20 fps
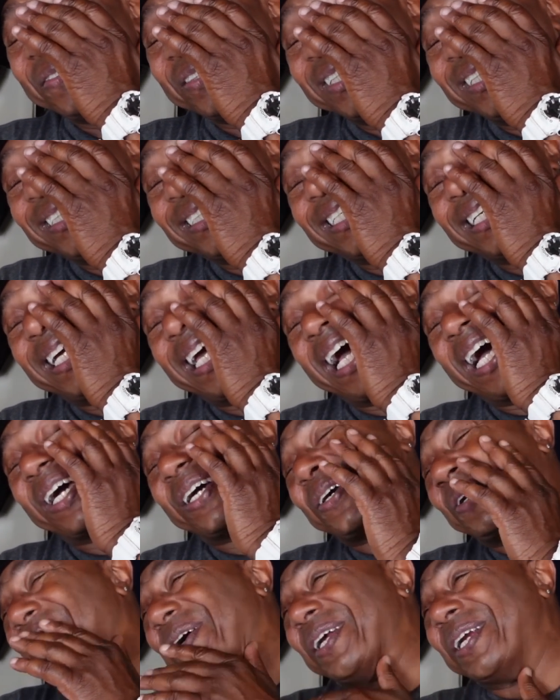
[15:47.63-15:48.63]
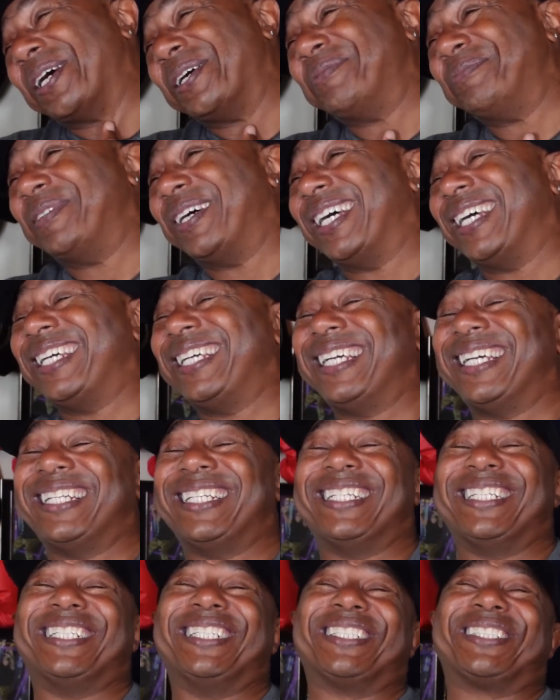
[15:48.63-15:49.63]
Lisa got caught up, man. He
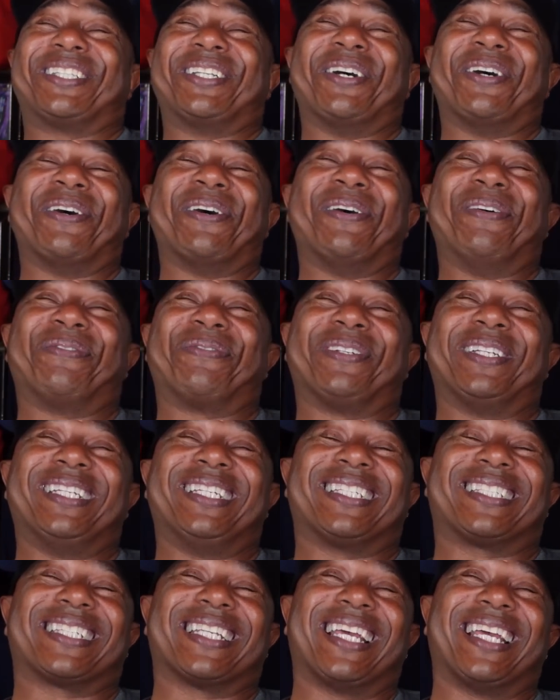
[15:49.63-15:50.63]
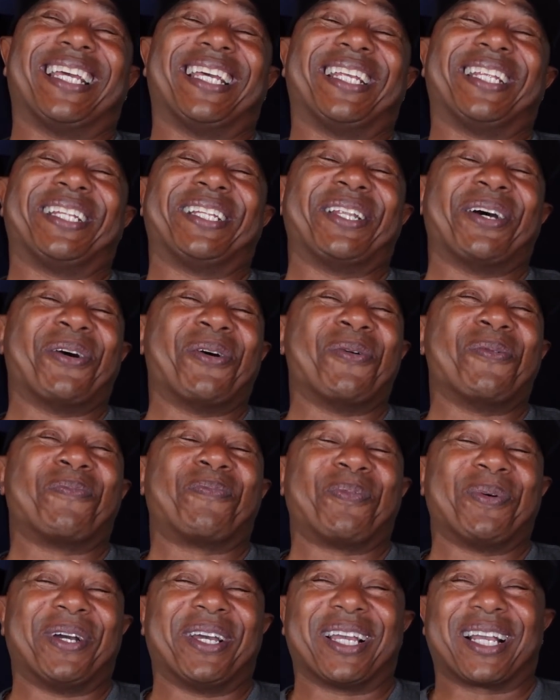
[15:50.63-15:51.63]
ended the story. Please say,
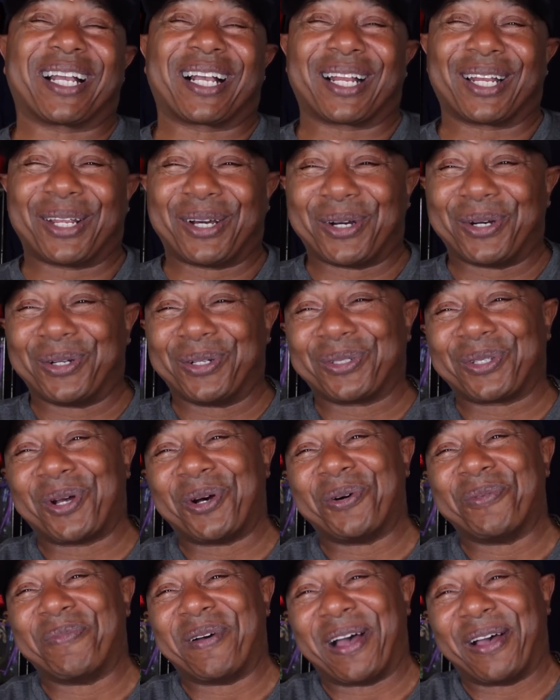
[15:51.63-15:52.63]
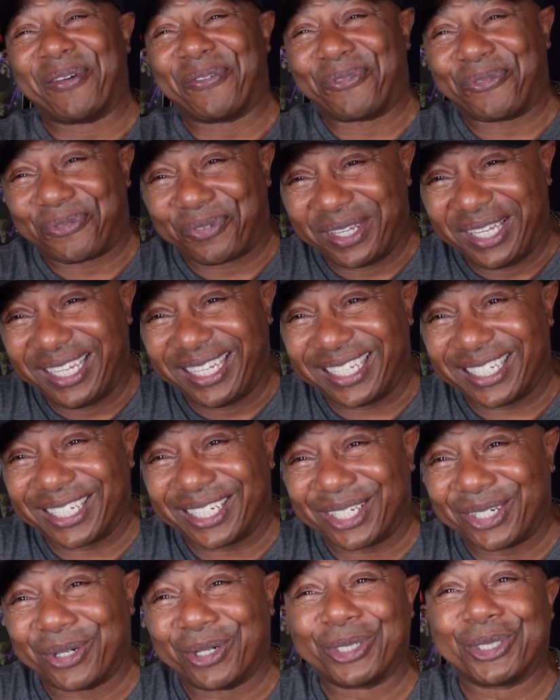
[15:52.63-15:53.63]
don't put clothes on my feet
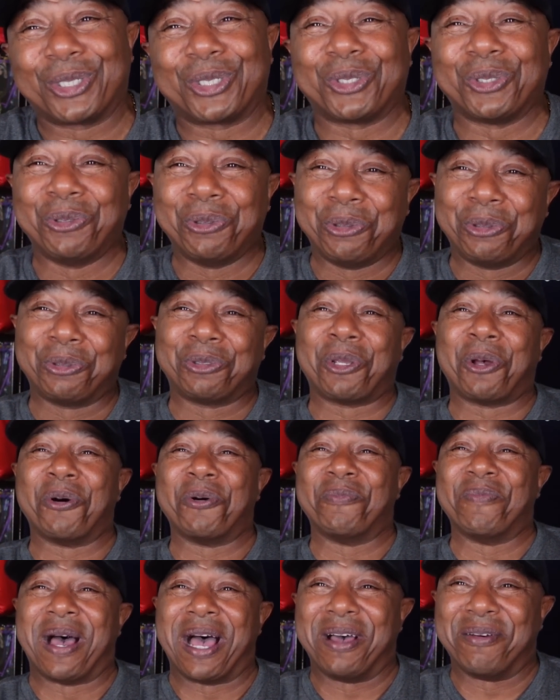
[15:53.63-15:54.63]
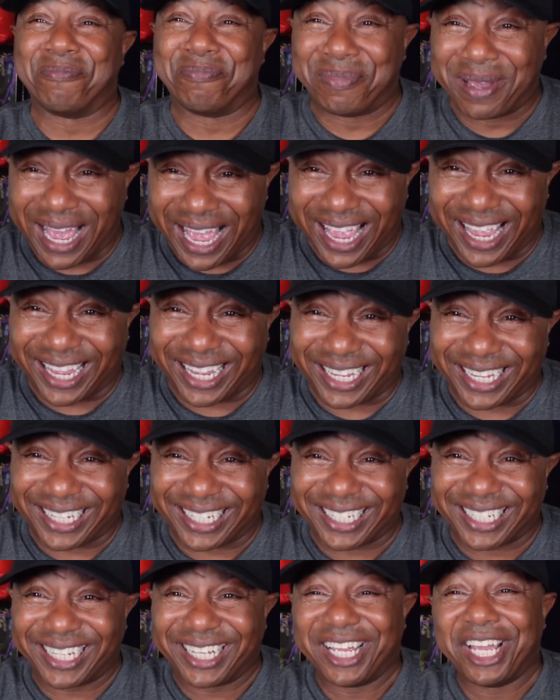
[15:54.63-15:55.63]
or shoes on my back.
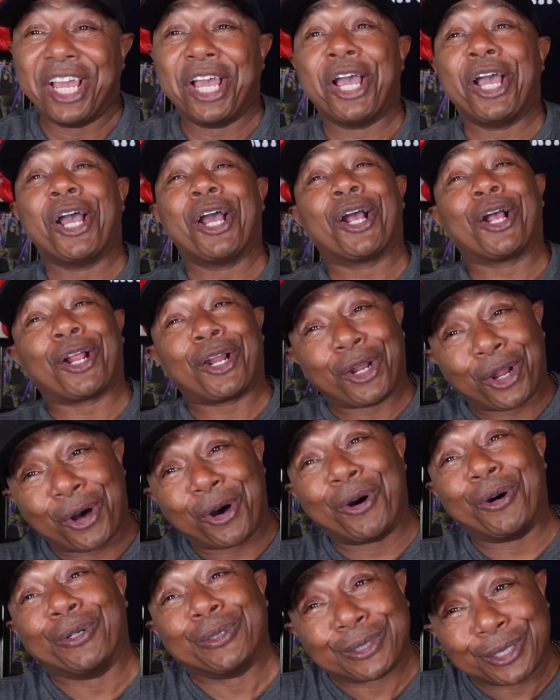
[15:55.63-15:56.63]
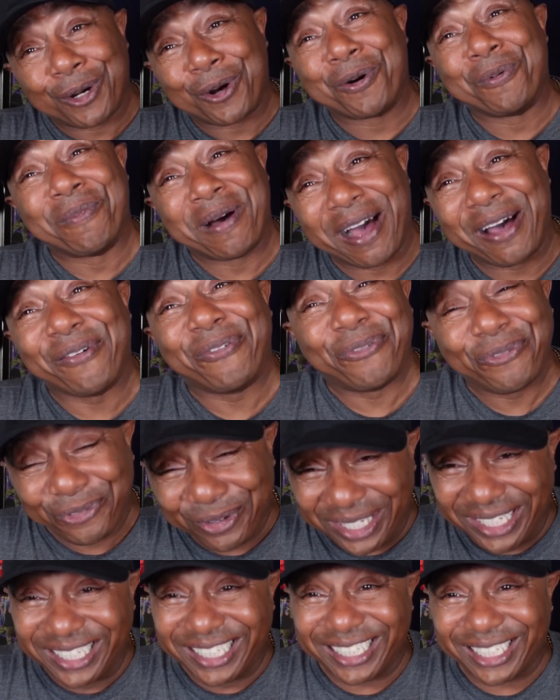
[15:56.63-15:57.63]
Clothes on my
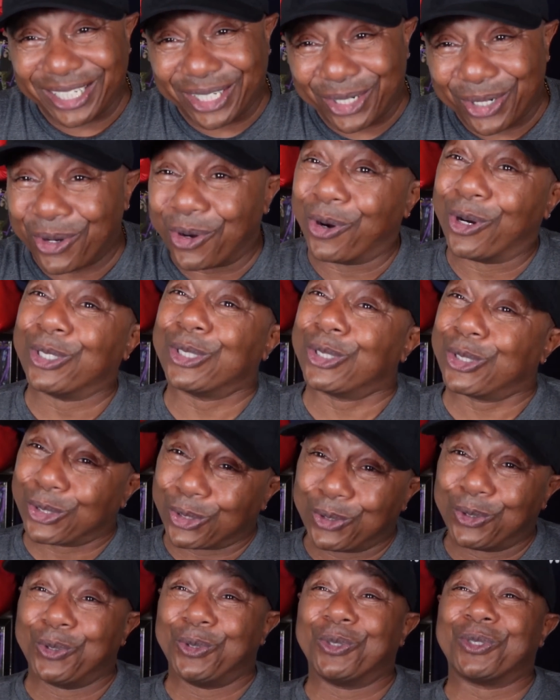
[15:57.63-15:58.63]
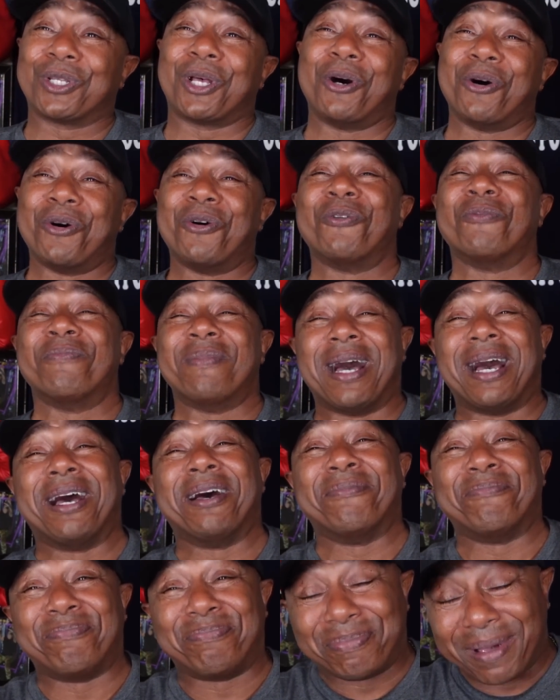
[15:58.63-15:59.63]
feet or shoes on
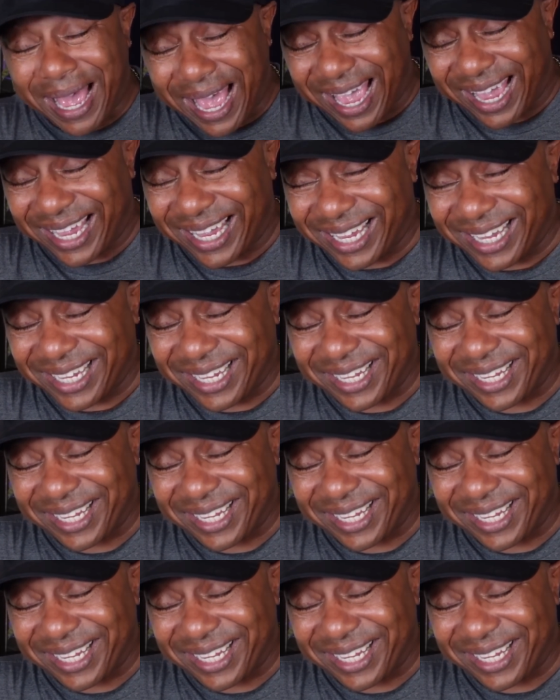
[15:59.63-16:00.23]
my back.